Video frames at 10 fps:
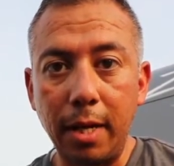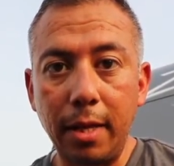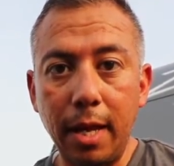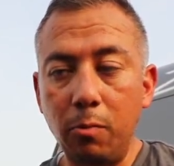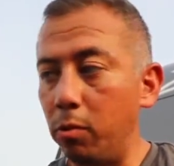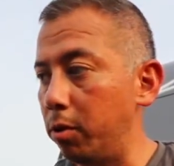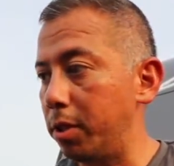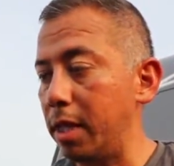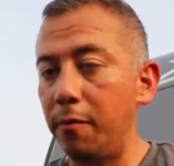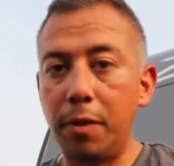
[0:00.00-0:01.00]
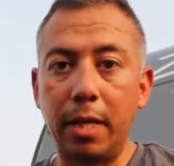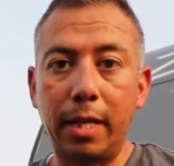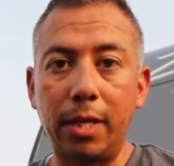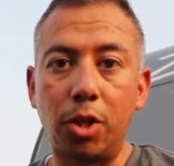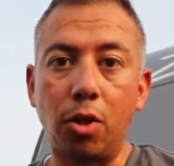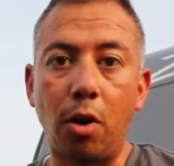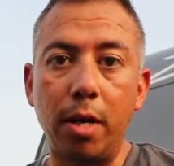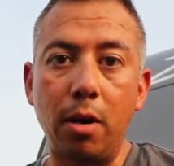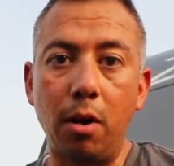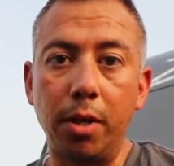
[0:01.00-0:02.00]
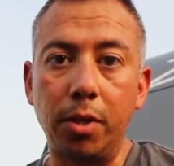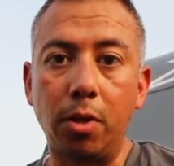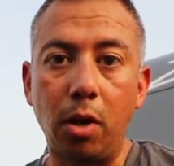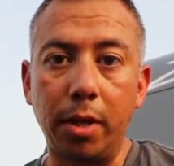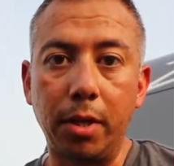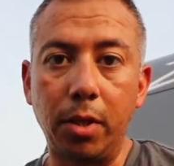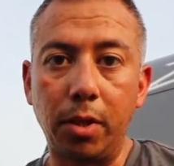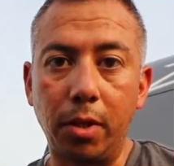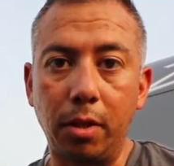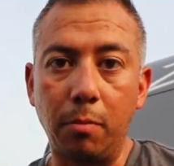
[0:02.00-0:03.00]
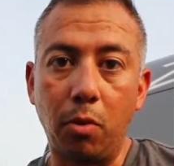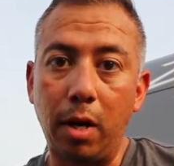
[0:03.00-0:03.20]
and then we'll see if we can get started on installing this system,